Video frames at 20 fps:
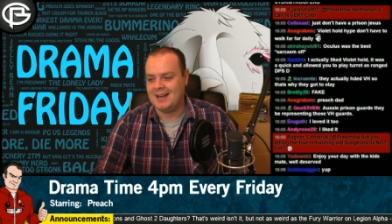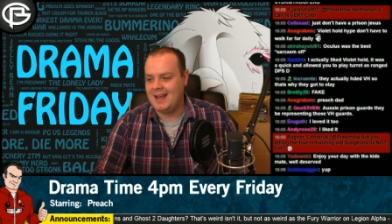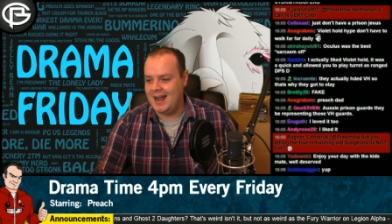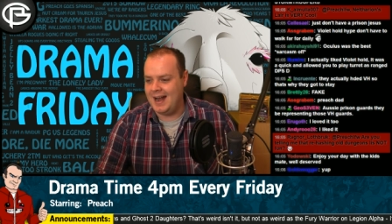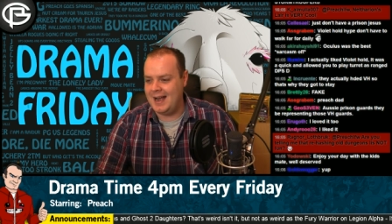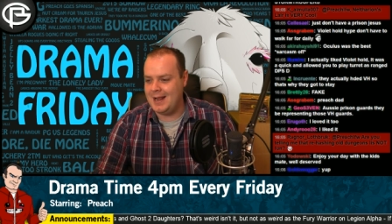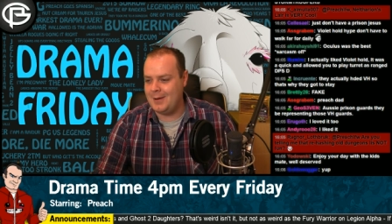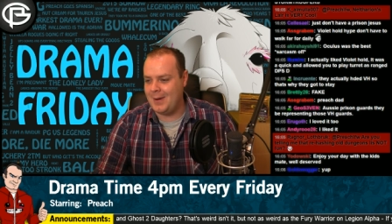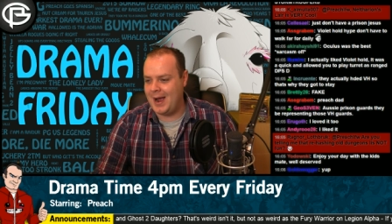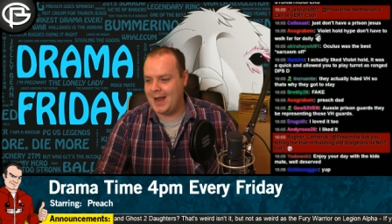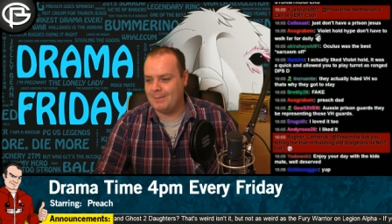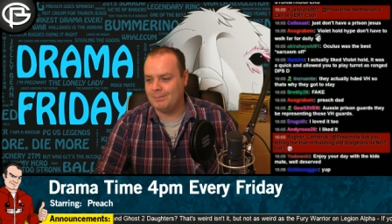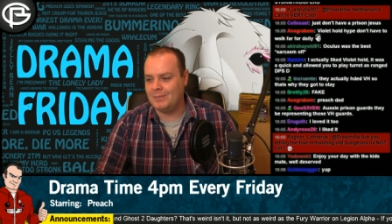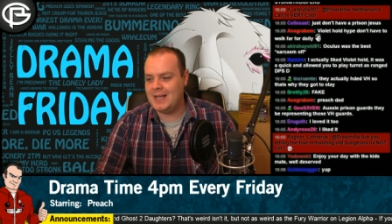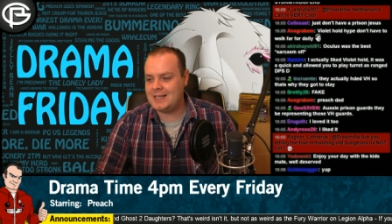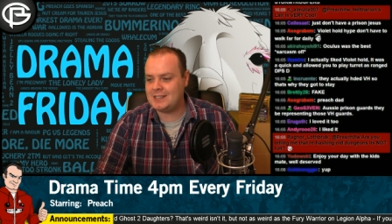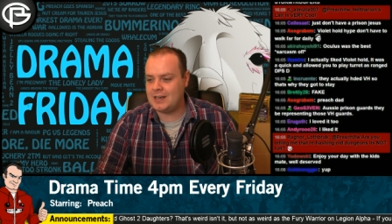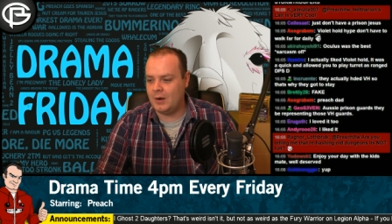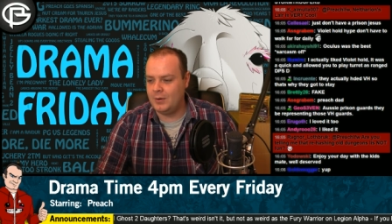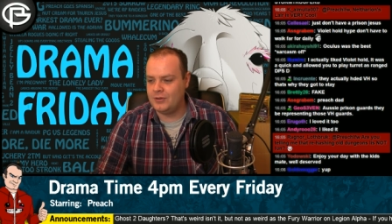Anyway,
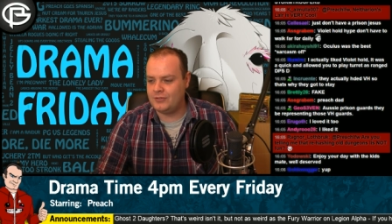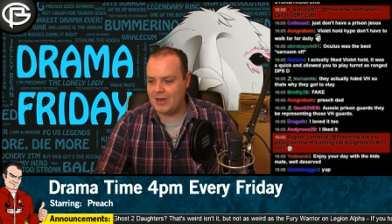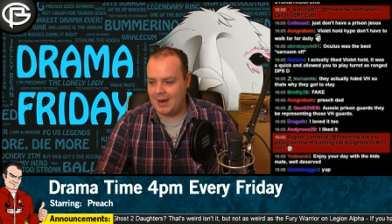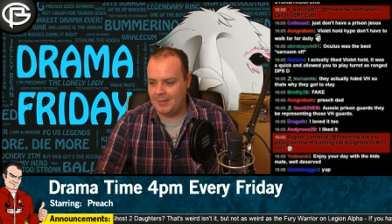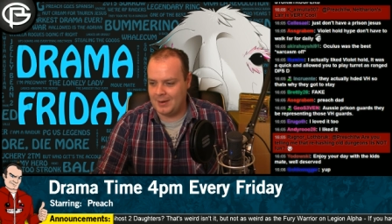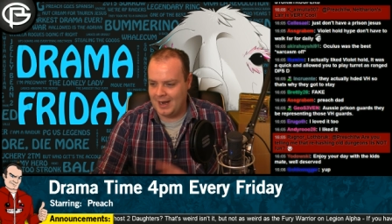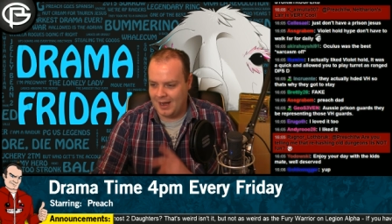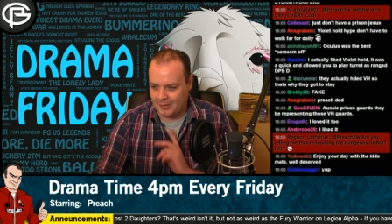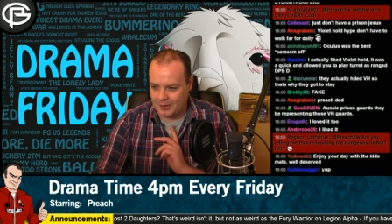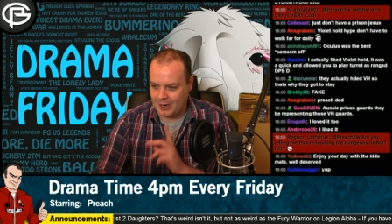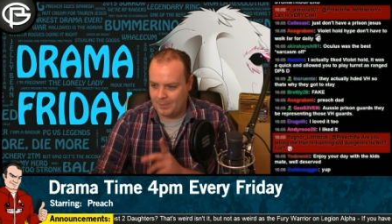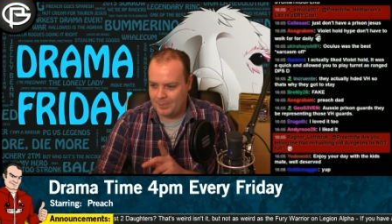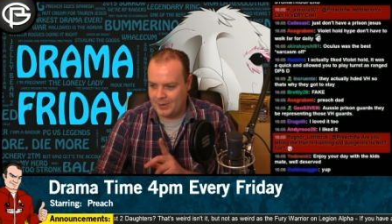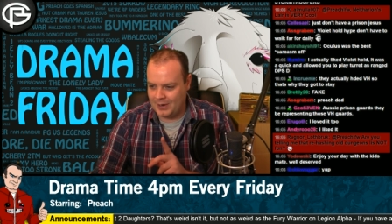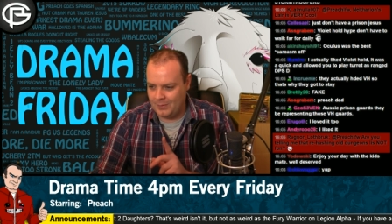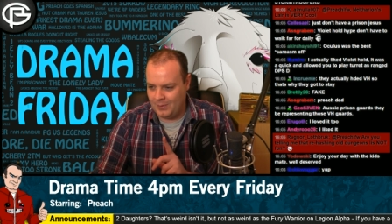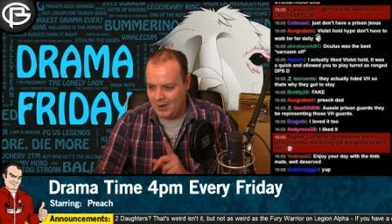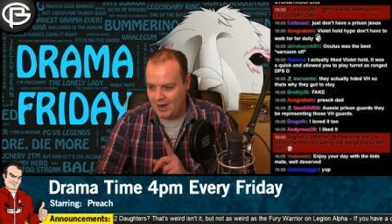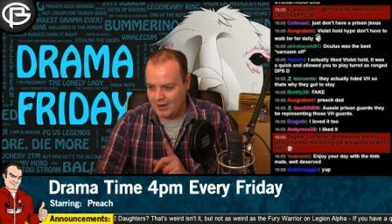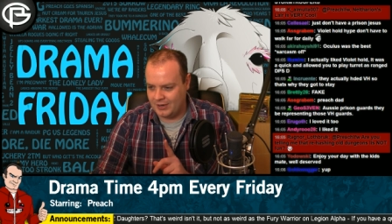let's go to the drama. Now, we're going to
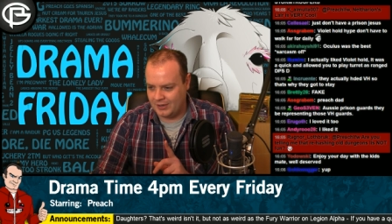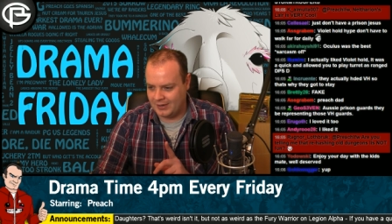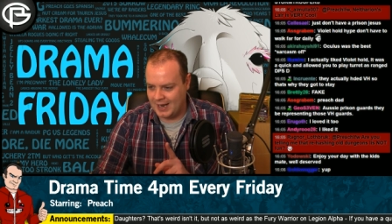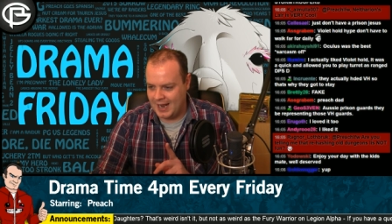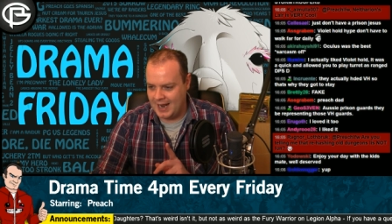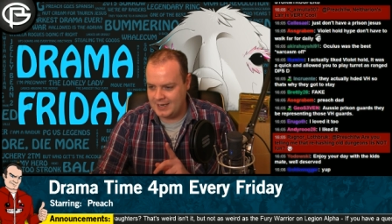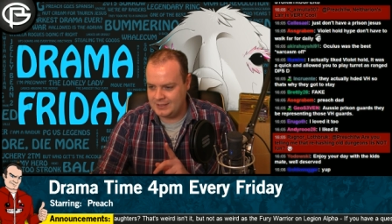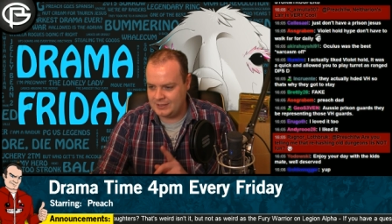pre-warn you guys,